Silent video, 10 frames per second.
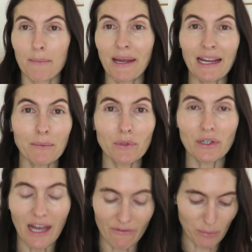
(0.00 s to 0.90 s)
a makeup
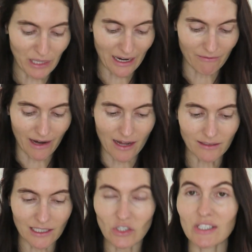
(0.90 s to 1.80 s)
look, have a play
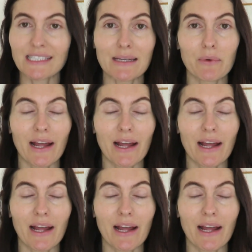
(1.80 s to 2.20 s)
around and just see